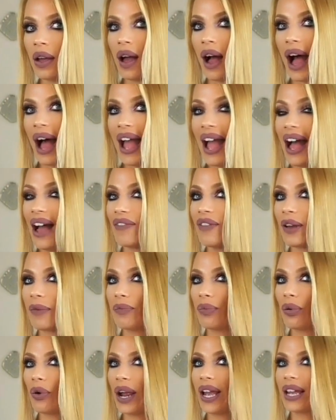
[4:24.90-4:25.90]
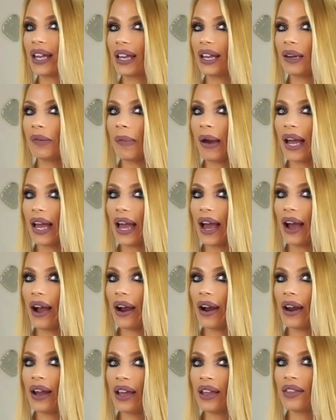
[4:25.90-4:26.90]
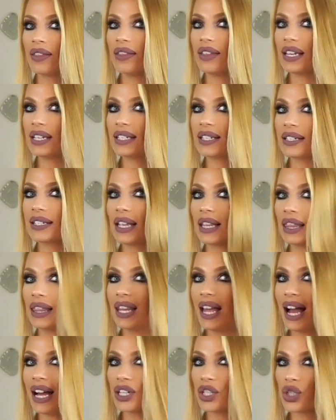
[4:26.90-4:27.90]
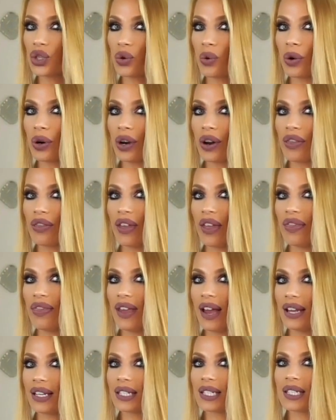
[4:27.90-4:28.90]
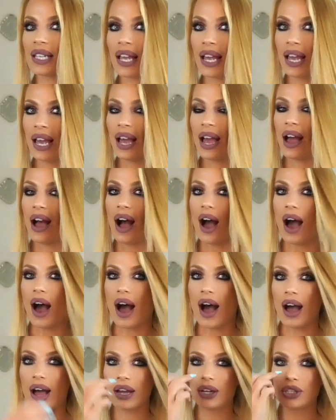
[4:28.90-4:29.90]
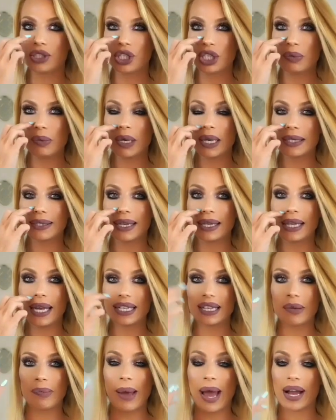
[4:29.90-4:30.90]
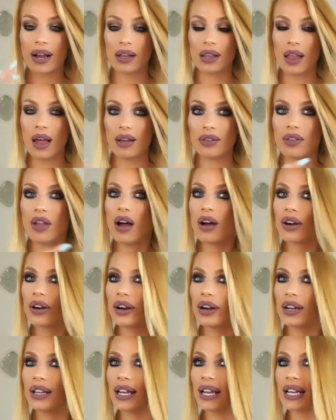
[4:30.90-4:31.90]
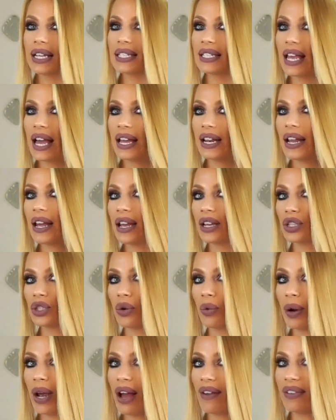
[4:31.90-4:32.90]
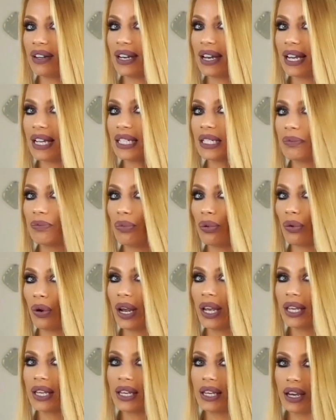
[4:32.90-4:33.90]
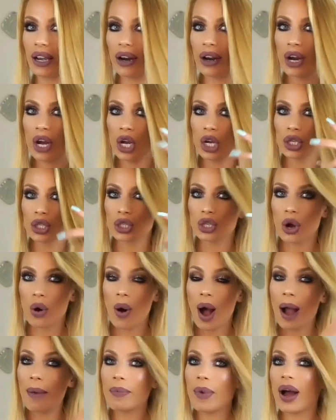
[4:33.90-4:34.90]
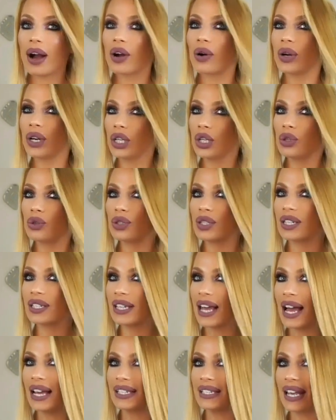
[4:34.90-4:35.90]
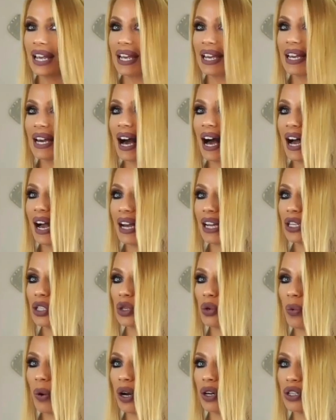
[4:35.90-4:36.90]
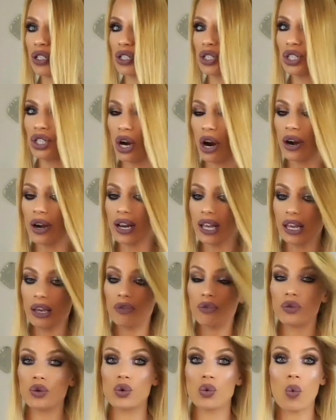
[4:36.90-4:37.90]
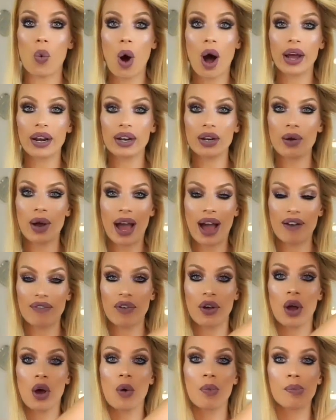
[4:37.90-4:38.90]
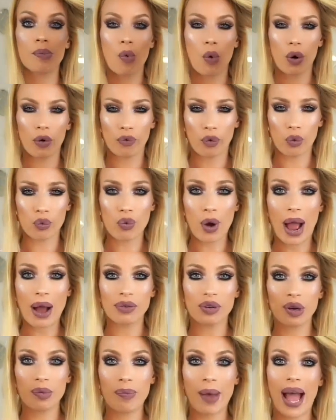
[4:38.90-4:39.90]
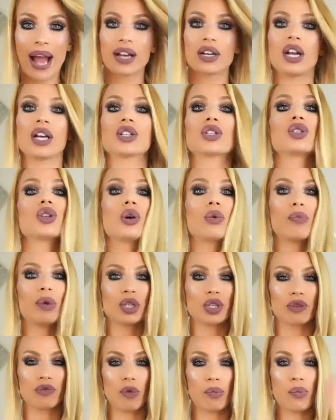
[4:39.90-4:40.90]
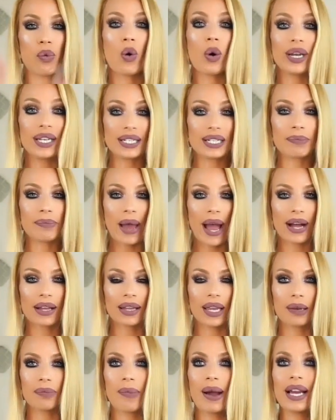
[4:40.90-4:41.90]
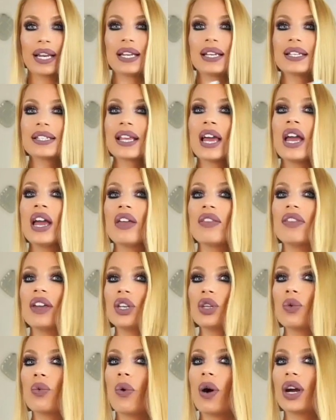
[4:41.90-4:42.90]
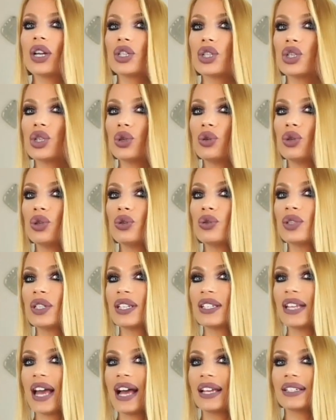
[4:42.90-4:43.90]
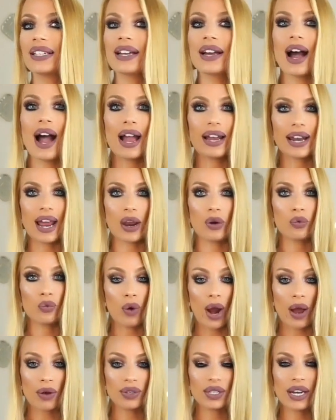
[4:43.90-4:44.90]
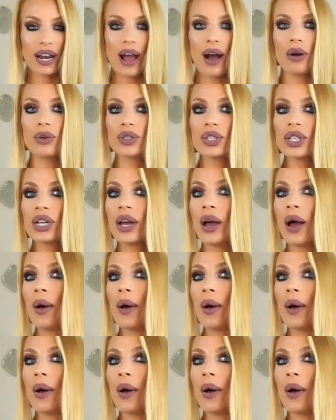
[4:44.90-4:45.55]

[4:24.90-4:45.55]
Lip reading: I have a break in my hair. This is a lot shorter than this. Just because I like the back a lot longer, like I said, so we have a nice break here. So I'm not going to use this as a guide to where to start. If you want to have more of a rounded back, not so much of a pointed back like mine is, then you want to use this as a guide and round it out.